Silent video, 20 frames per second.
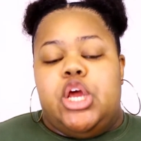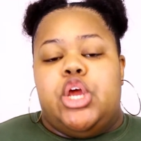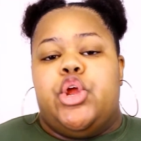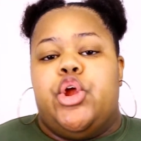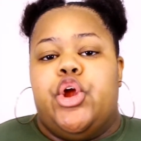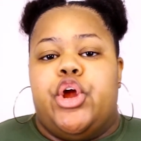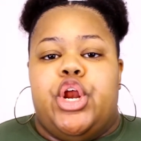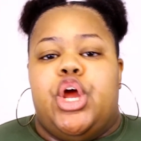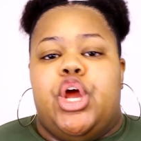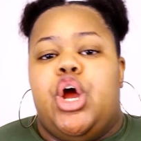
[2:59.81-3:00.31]

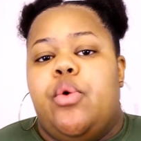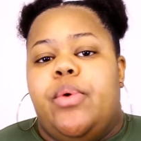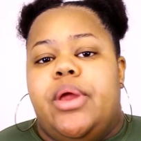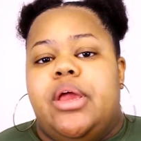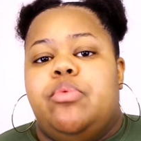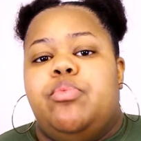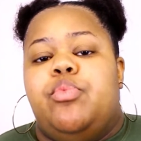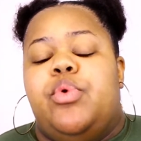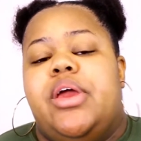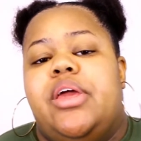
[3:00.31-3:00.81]
you're gonna go
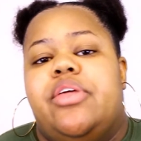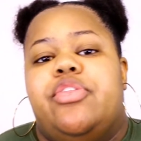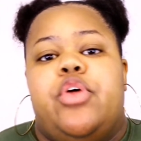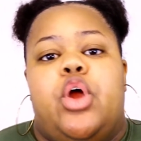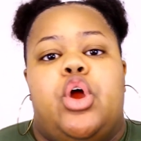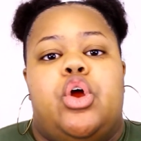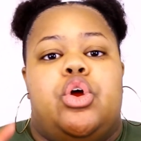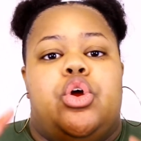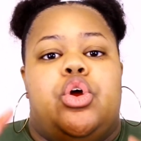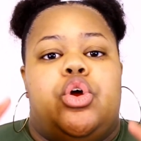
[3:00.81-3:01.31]
in with
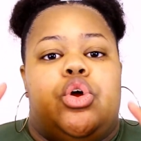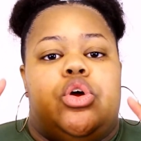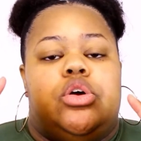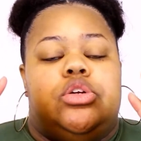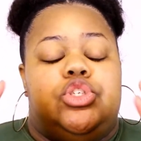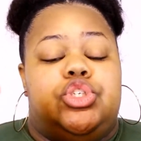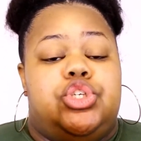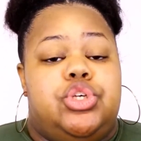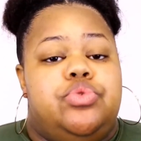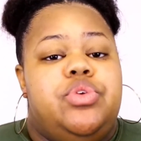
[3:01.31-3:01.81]

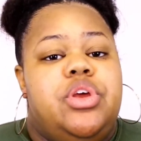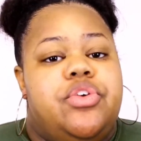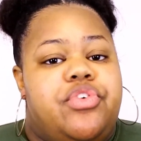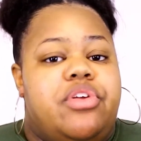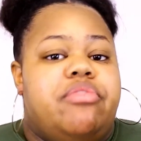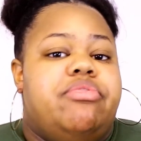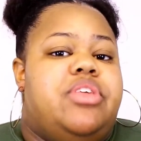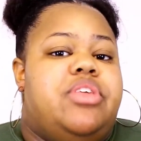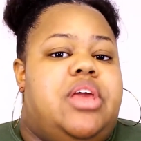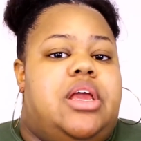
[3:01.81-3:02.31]
two
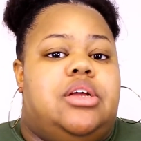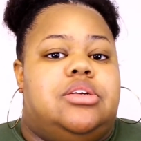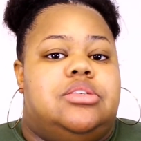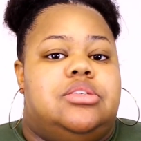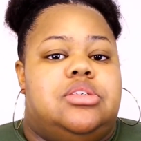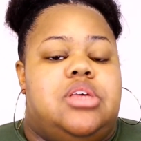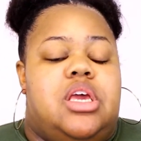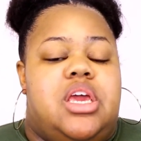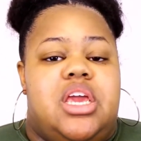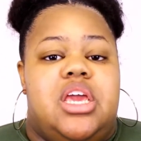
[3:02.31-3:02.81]
different things.